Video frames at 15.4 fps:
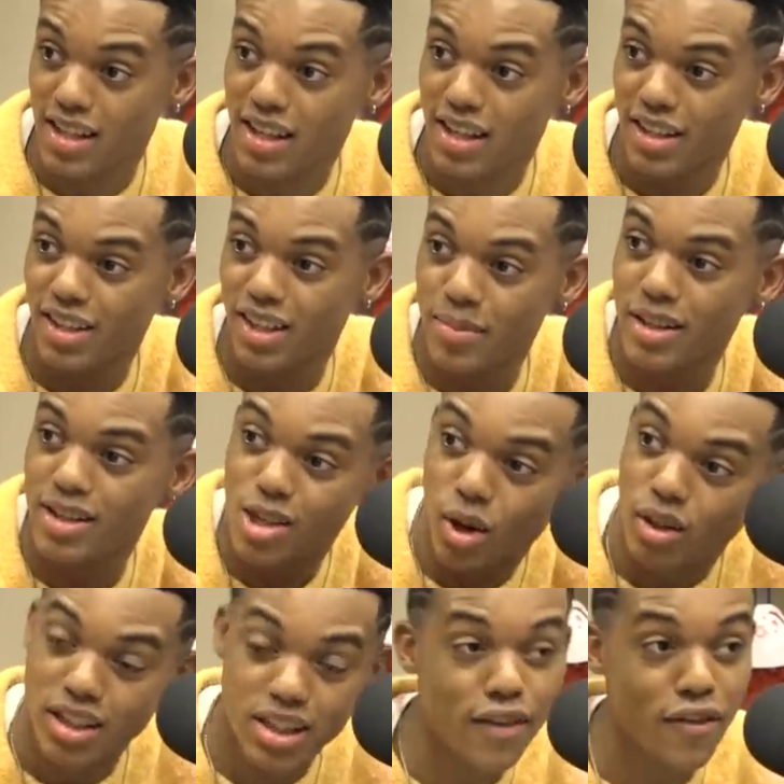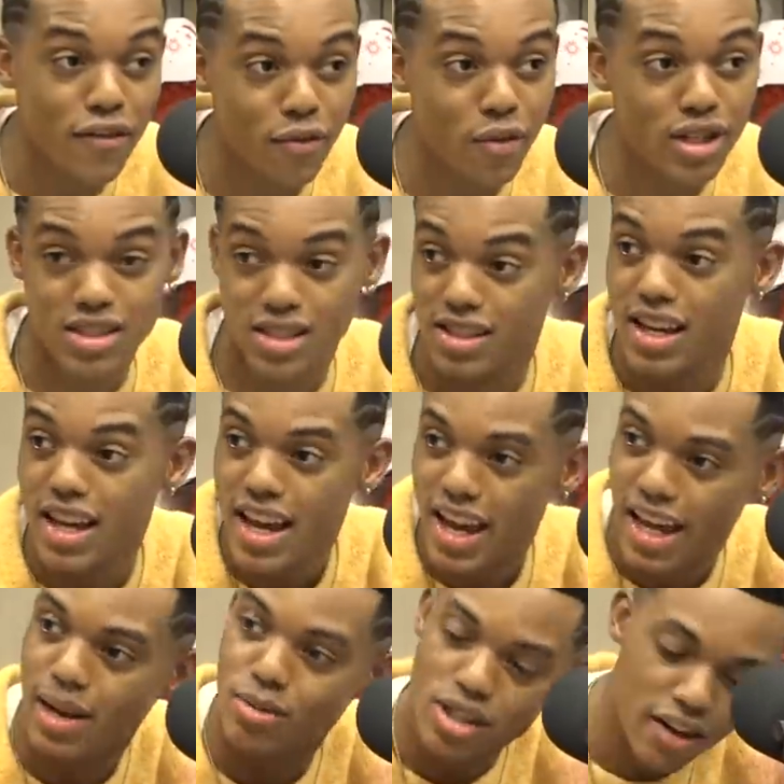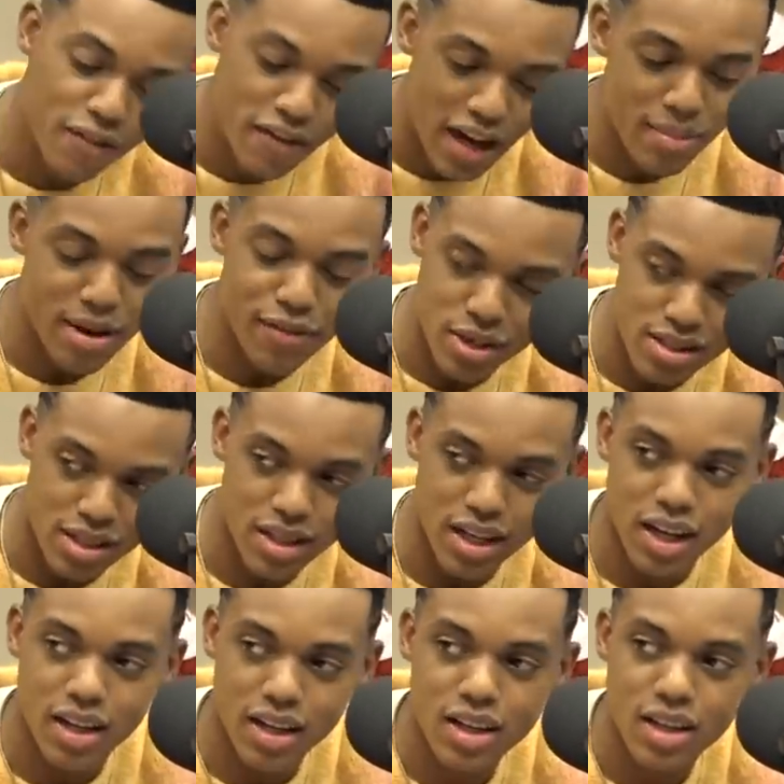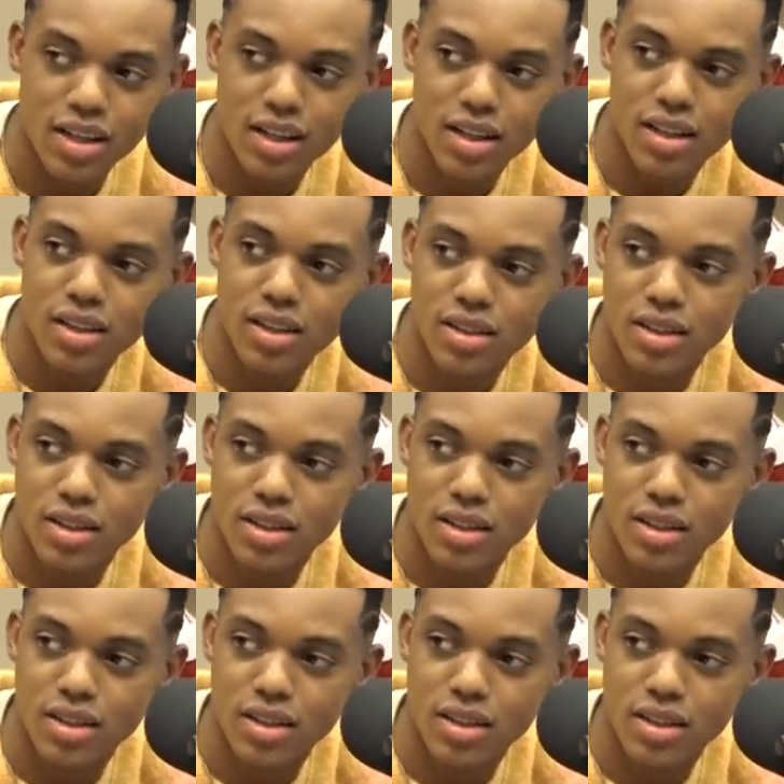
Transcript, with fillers: Yeah. You know what I mean? Totally different voices. And I'm trying to find my voice in that. Got you.